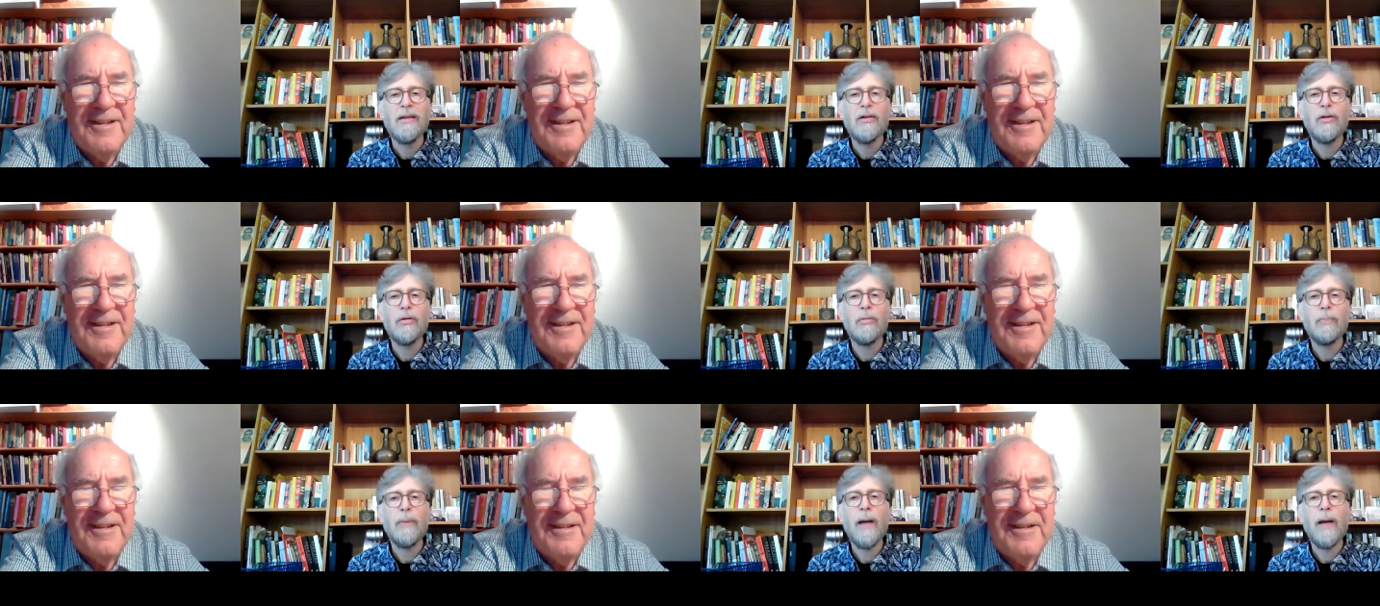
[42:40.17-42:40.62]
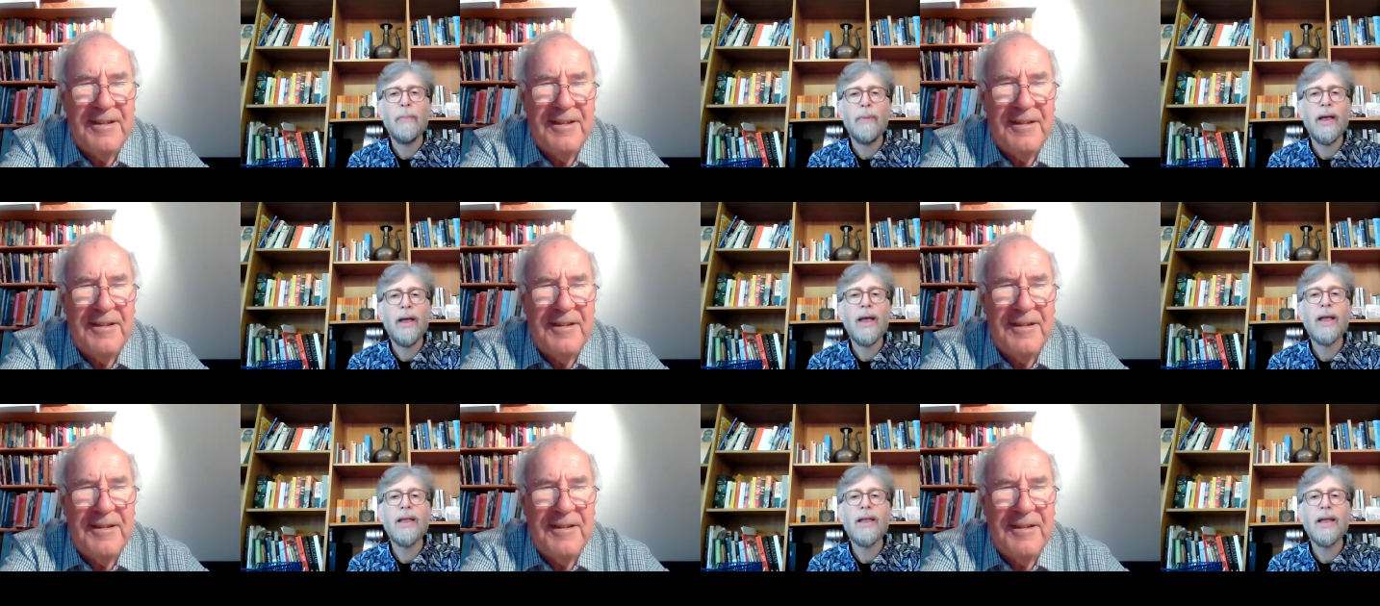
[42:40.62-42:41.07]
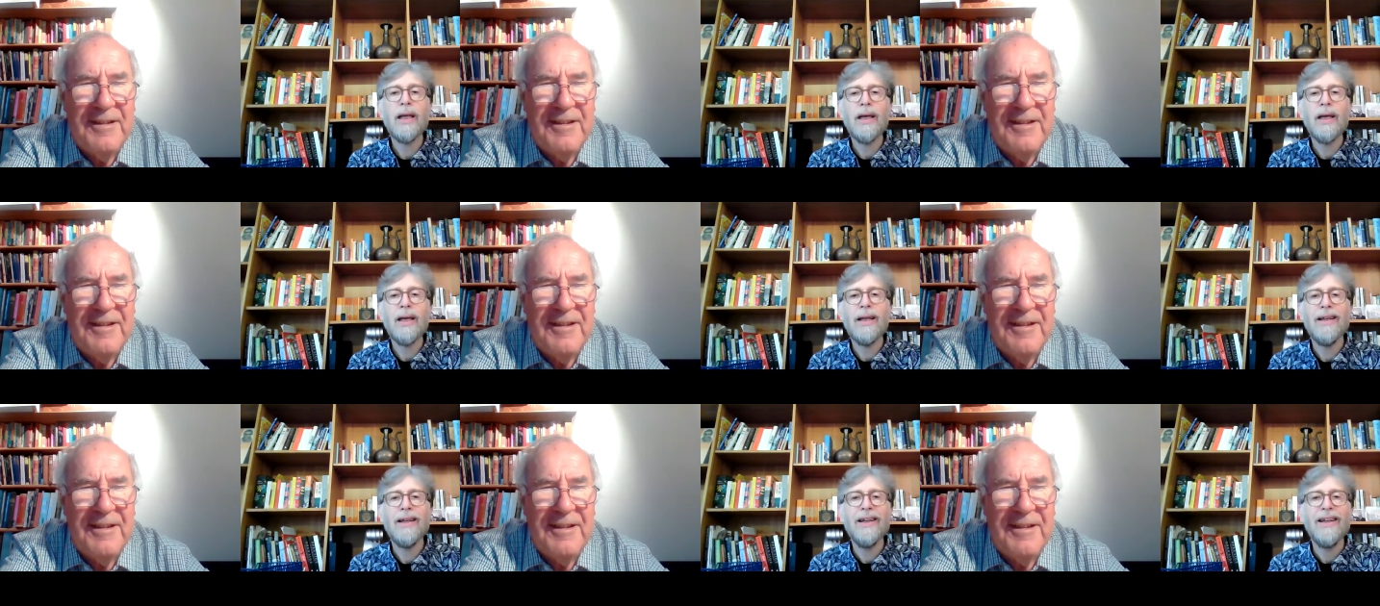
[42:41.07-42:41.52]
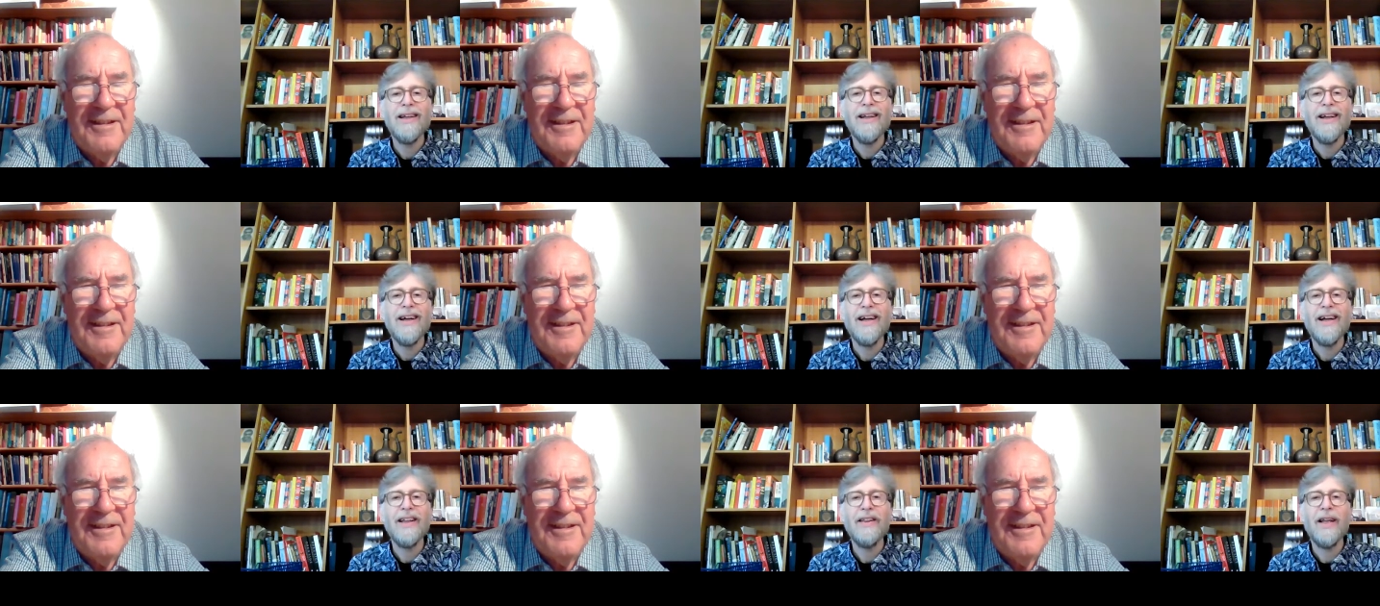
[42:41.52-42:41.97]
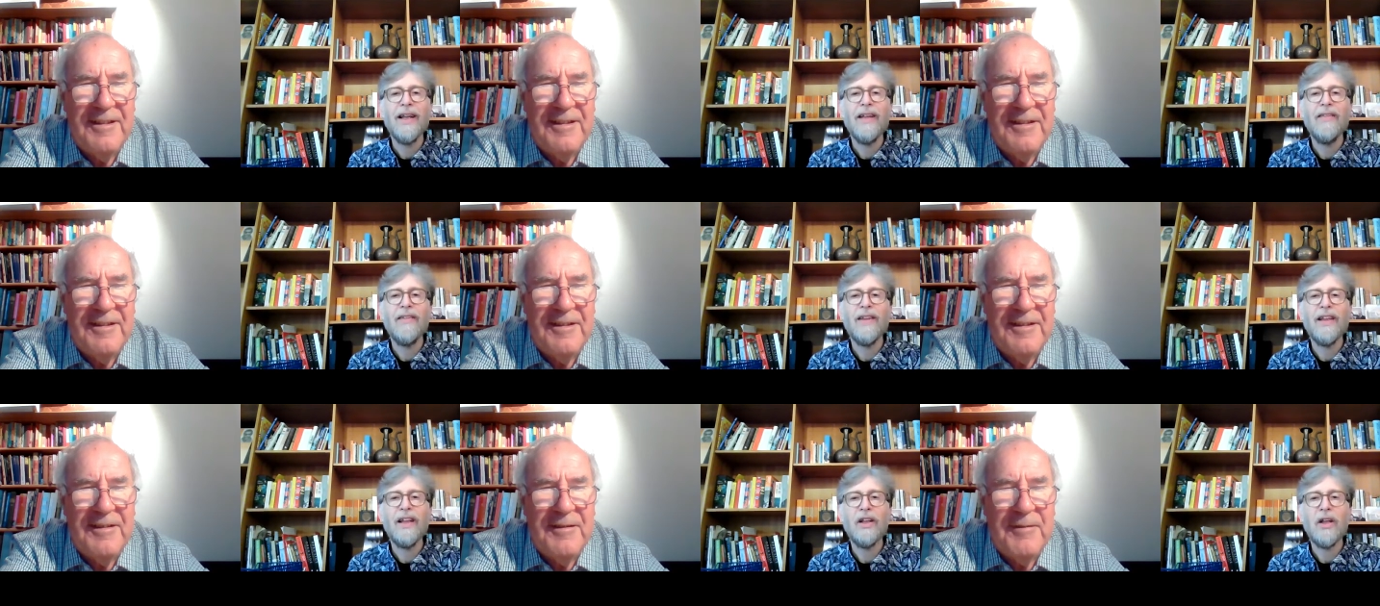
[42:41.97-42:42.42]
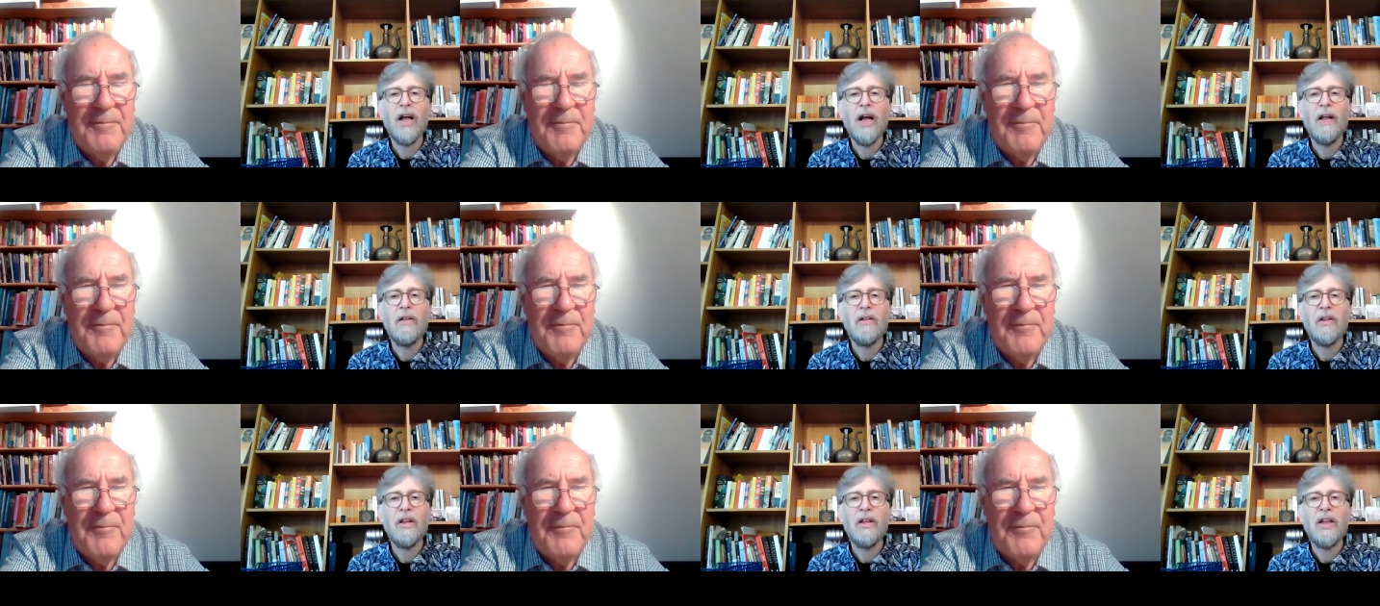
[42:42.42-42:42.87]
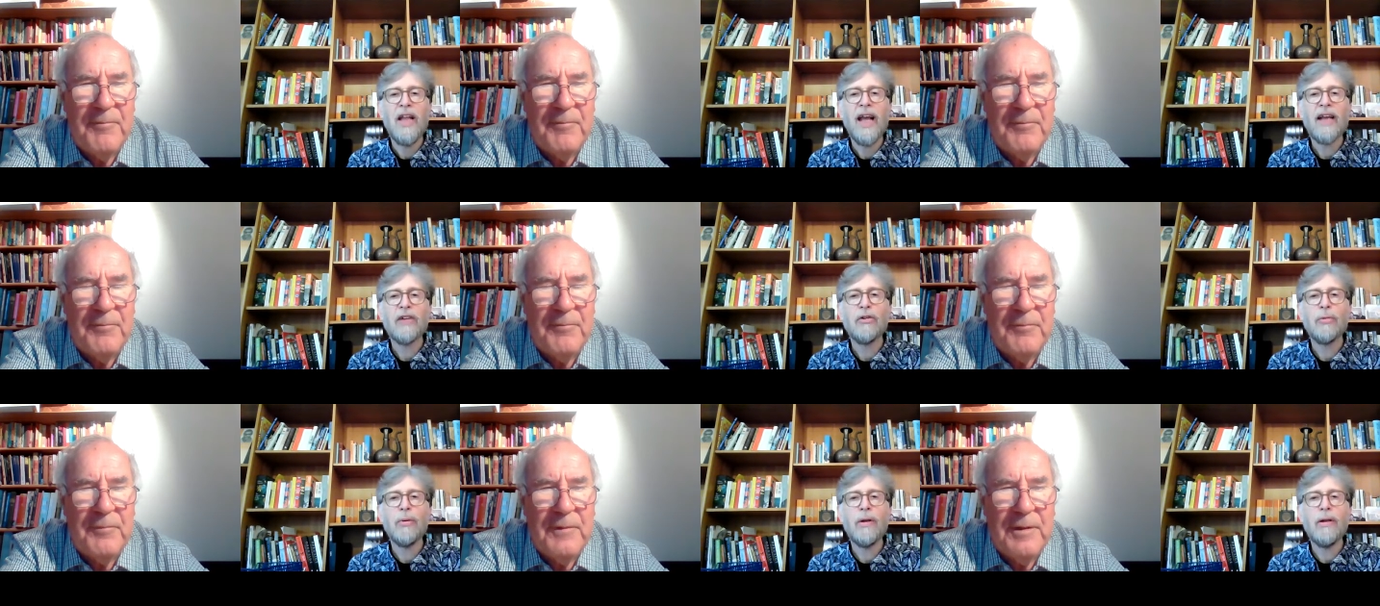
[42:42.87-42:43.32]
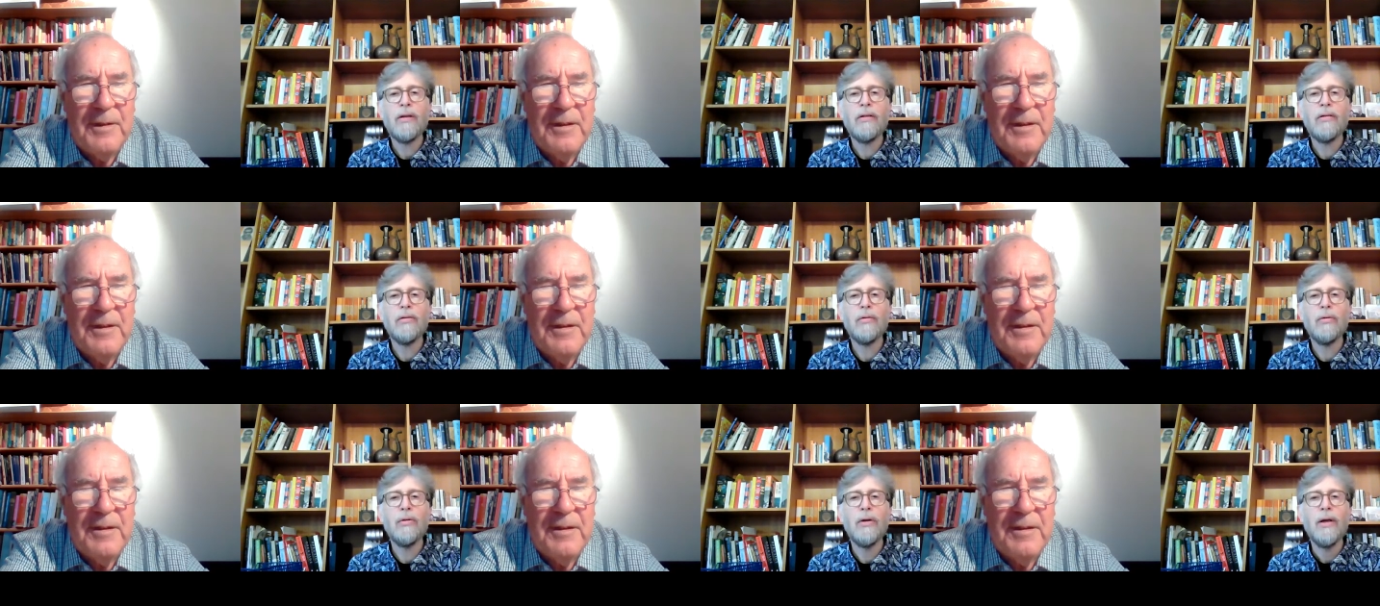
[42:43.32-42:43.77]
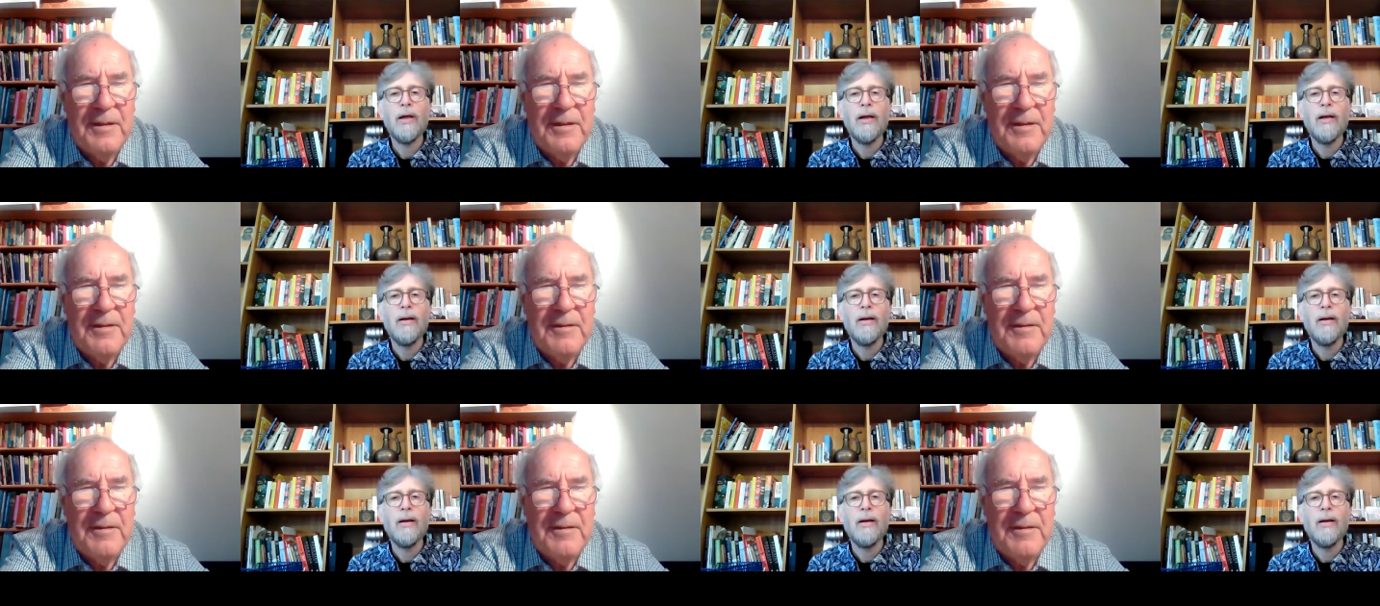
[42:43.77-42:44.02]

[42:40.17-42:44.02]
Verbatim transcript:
Speaker 1: to Papeete, and then the the next one to